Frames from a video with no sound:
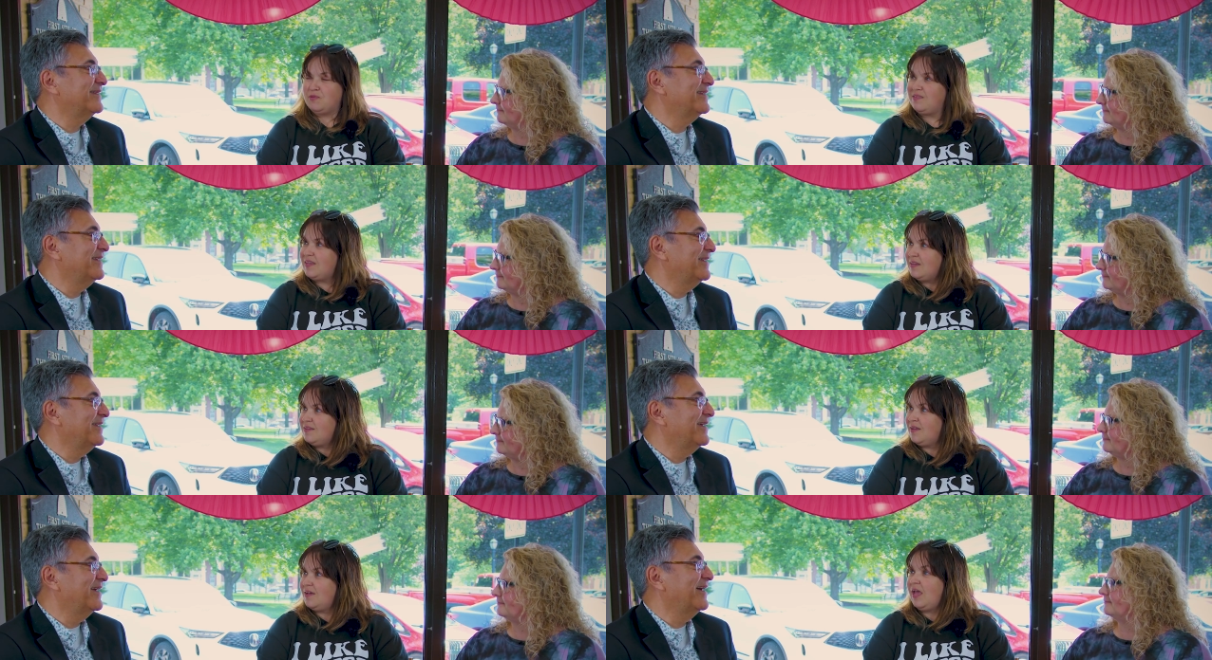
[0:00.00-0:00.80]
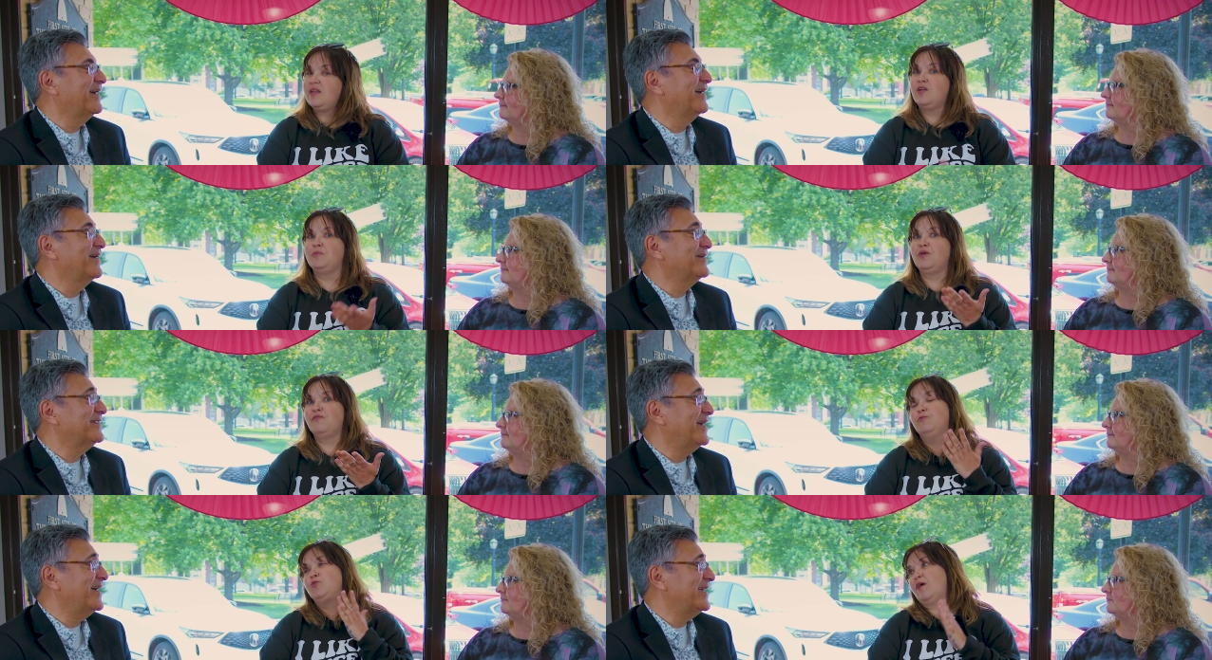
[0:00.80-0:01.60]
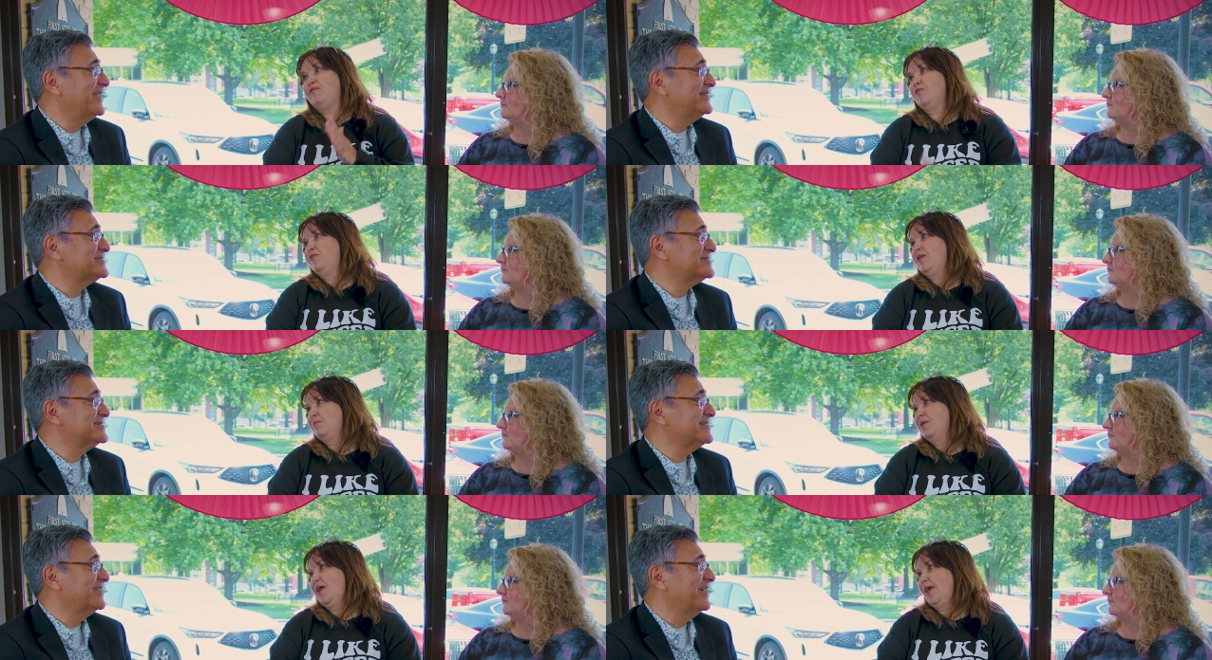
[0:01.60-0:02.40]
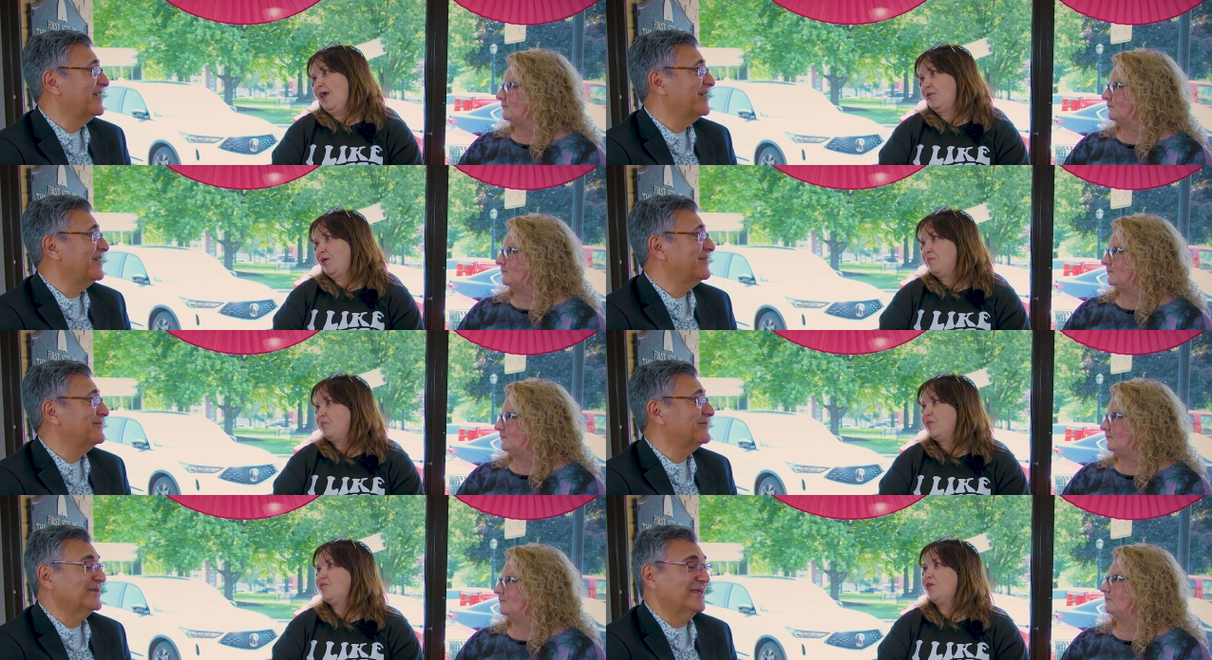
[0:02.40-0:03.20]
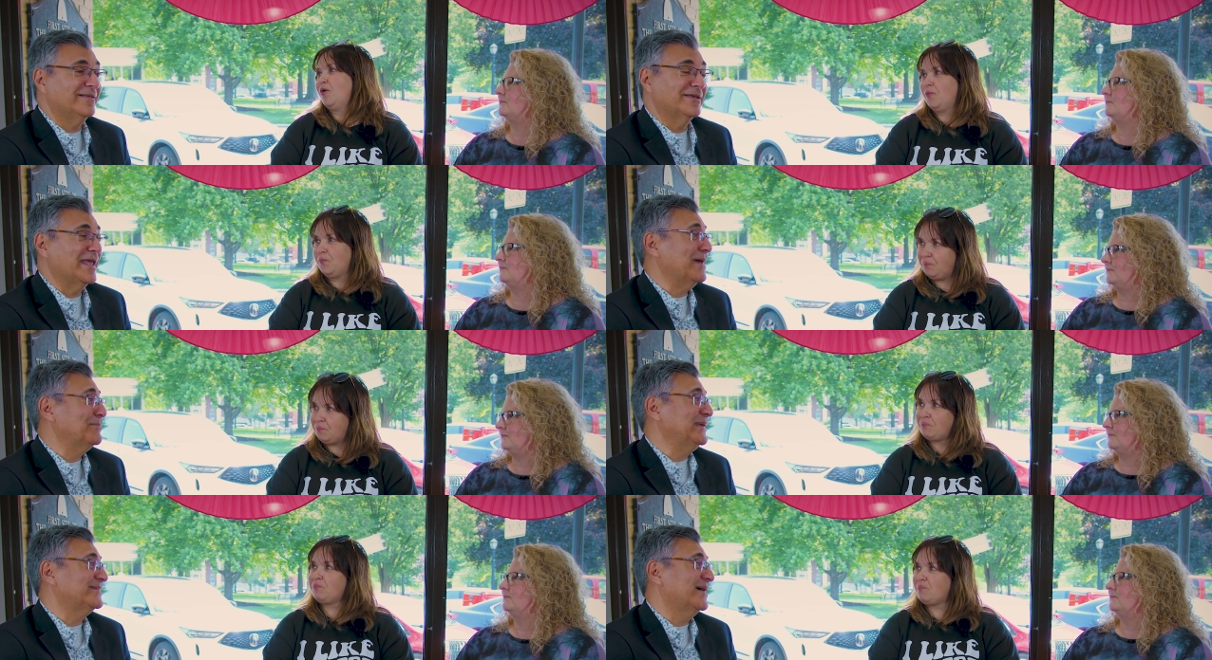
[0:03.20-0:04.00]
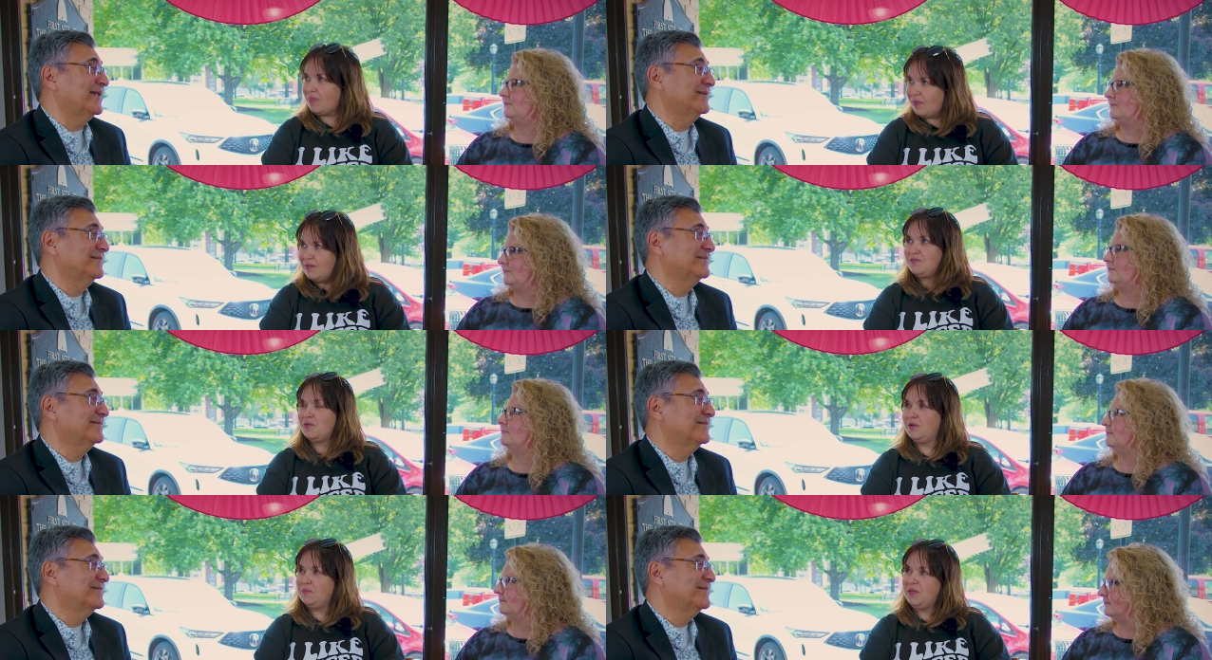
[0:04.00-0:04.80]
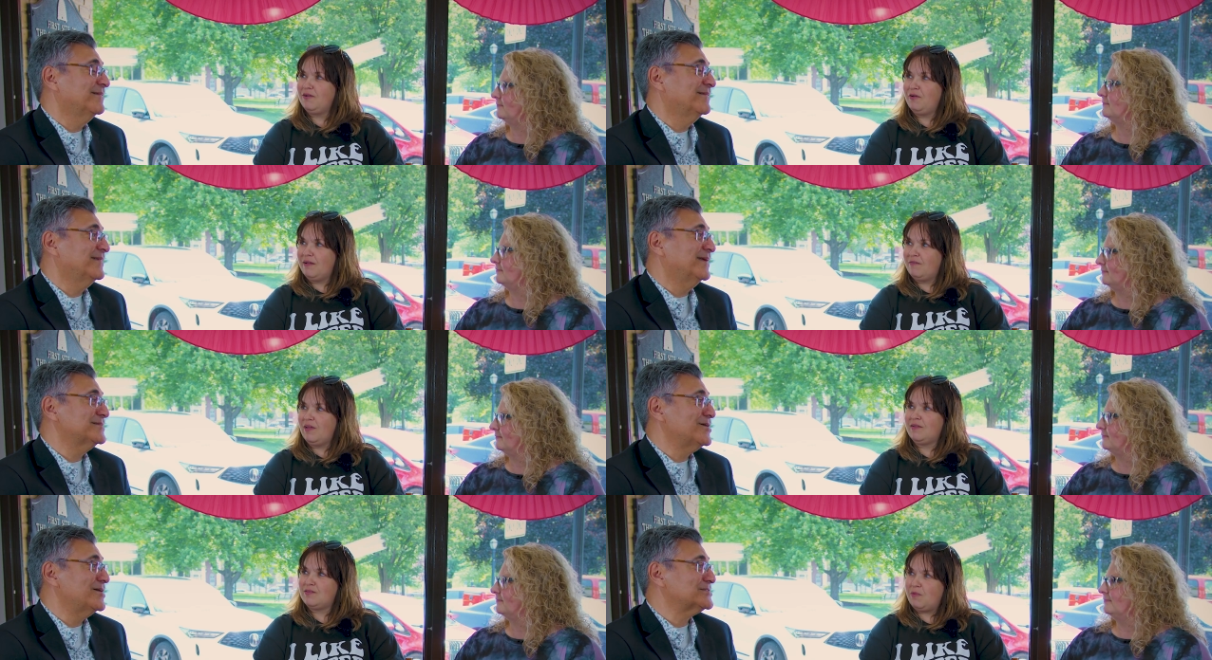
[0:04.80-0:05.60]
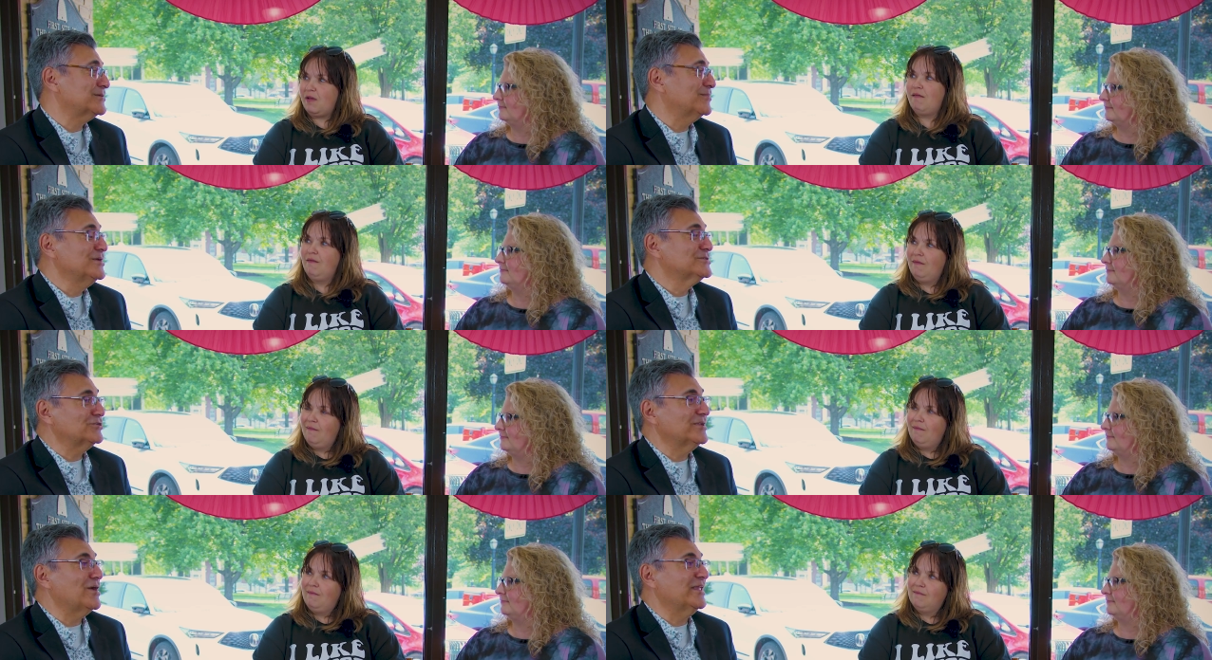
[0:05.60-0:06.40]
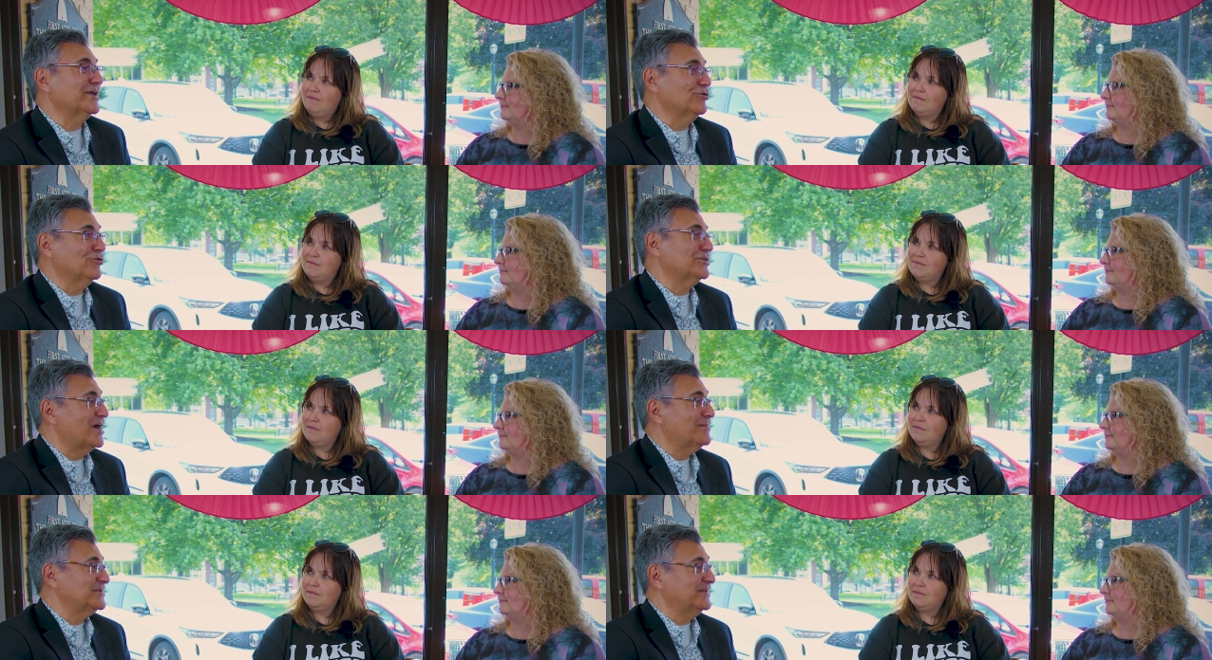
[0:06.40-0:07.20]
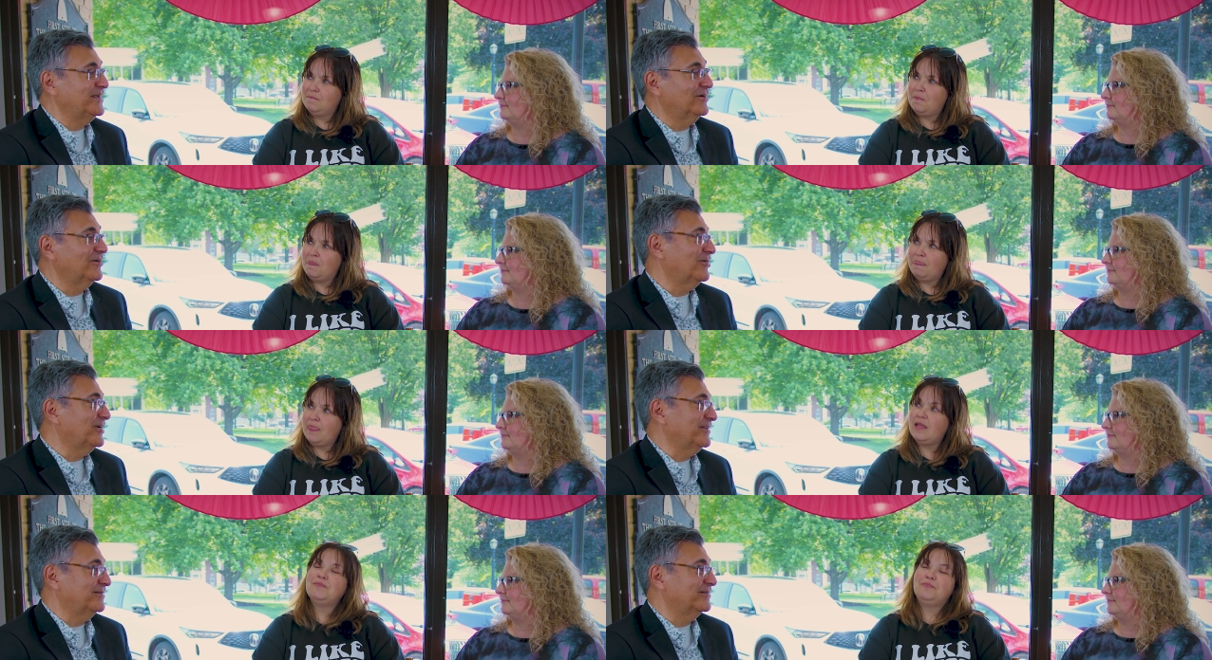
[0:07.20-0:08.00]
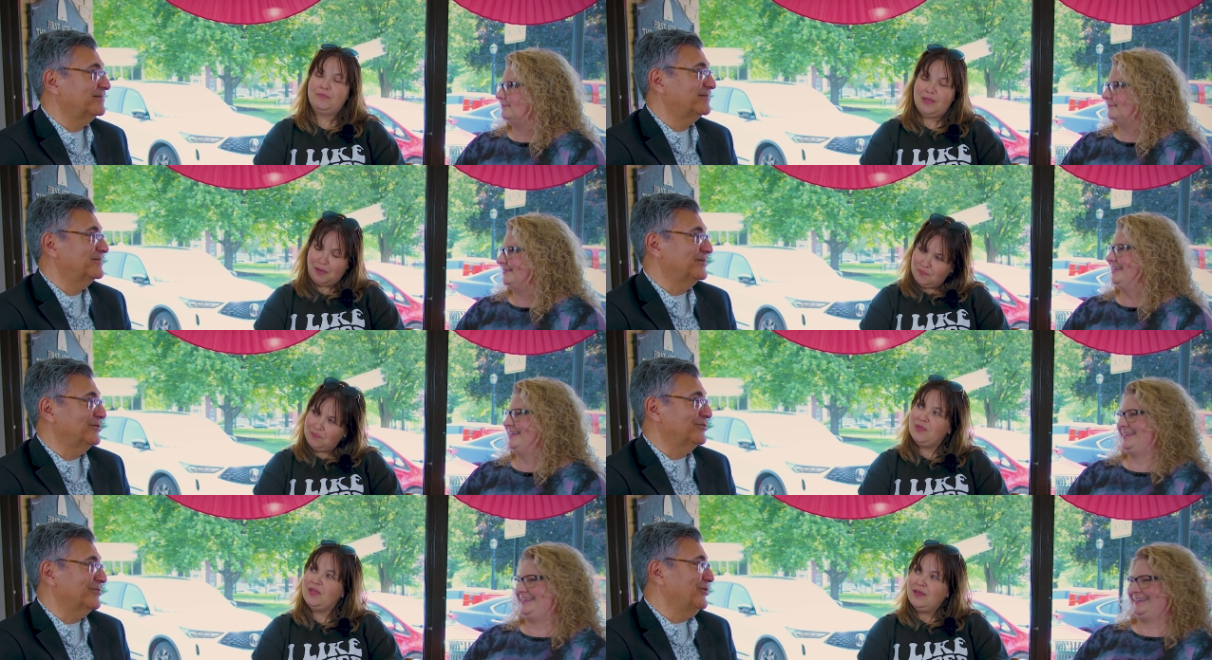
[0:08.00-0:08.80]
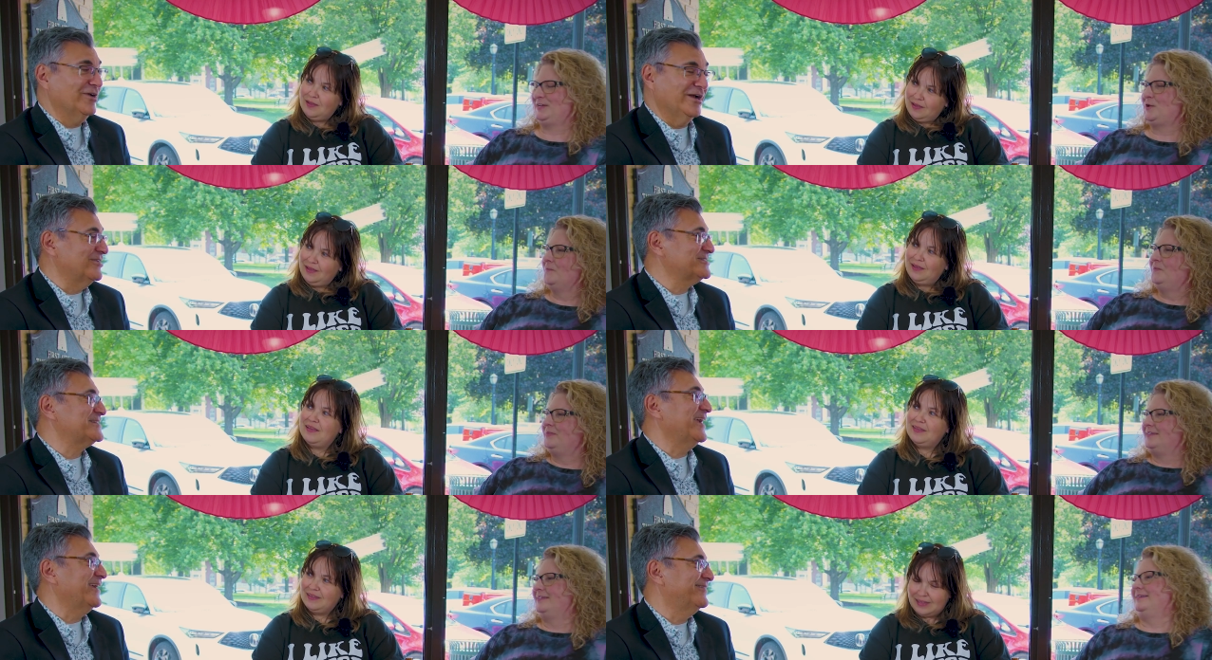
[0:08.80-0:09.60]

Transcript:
Speaker 1: with Santa, and it'll be a food nice. drive for Feeding Medina County. So can't beat that. So it'll be a great event awesome. as well.
Speaker 2: So now, like you're adopted here, and yep, you're, you're here to stay.